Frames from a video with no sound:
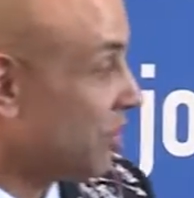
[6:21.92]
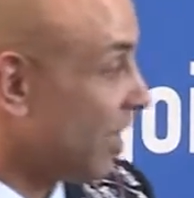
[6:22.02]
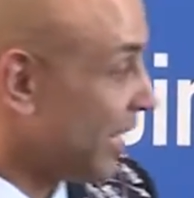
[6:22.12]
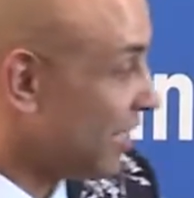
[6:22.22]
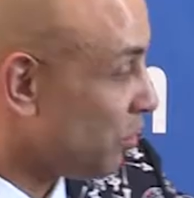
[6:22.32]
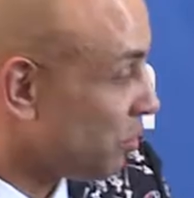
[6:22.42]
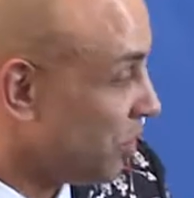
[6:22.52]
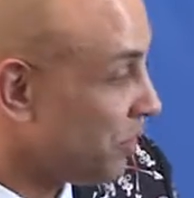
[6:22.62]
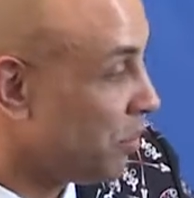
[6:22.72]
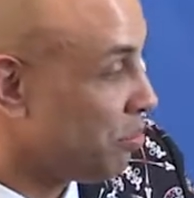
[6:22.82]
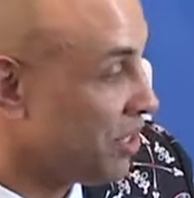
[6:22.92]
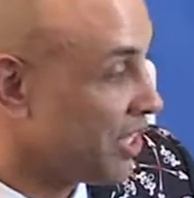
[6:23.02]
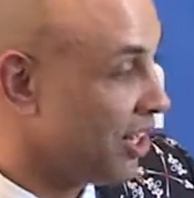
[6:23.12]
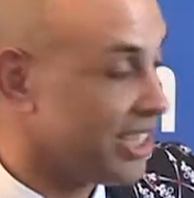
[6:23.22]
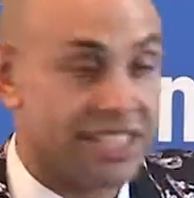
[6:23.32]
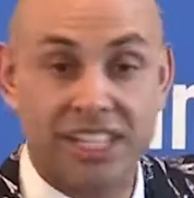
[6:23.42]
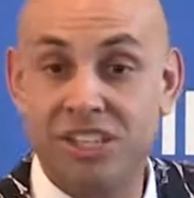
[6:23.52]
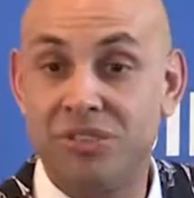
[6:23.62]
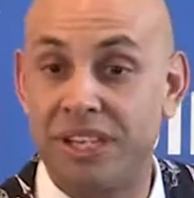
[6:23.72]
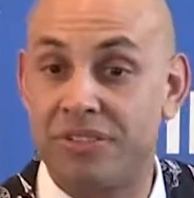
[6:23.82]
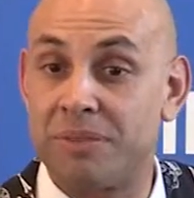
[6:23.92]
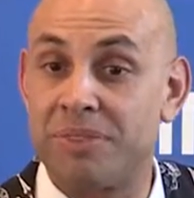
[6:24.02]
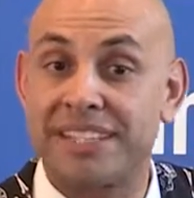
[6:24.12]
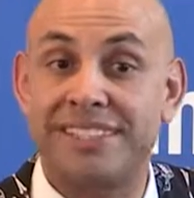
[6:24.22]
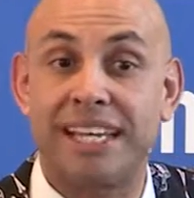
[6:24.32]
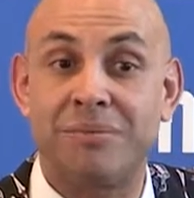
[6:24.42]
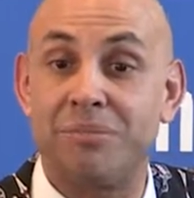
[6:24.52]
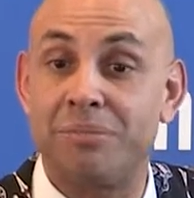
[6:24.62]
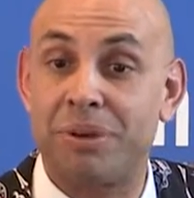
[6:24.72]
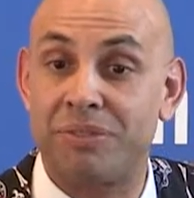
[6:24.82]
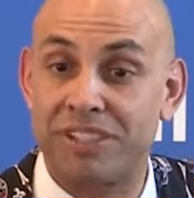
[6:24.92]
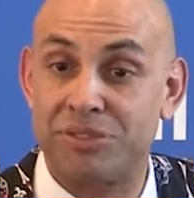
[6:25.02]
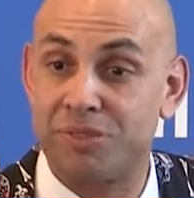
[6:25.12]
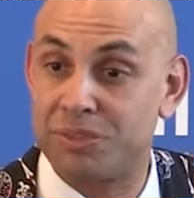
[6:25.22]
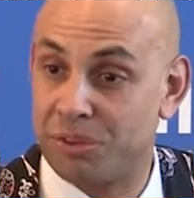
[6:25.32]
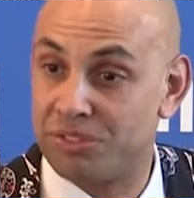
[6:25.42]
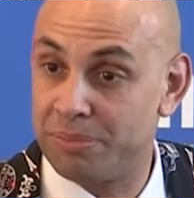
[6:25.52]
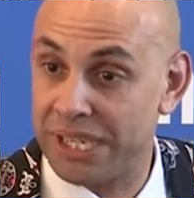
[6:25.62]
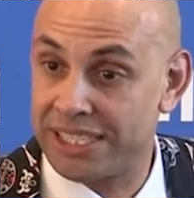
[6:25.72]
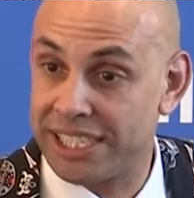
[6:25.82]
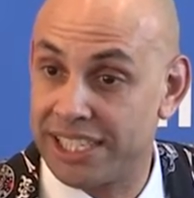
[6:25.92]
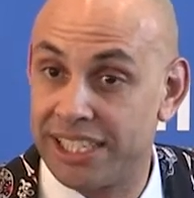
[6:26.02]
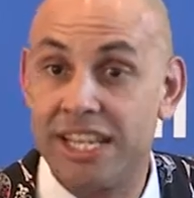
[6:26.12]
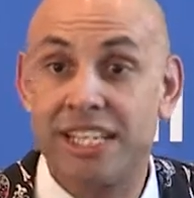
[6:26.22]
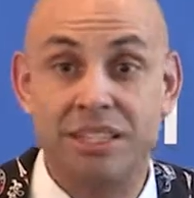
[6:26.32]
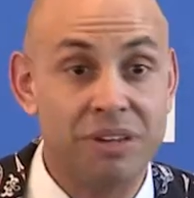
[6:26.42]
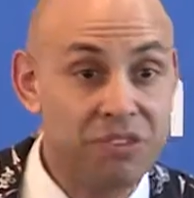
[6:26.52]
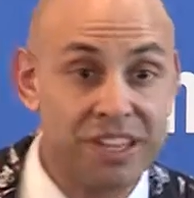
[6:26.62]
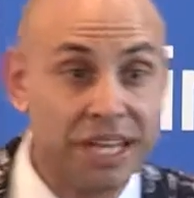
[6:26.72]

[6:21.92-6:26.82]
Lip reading: die, in your will, you appoint a guardian and you give them that same parental responsibility. So if at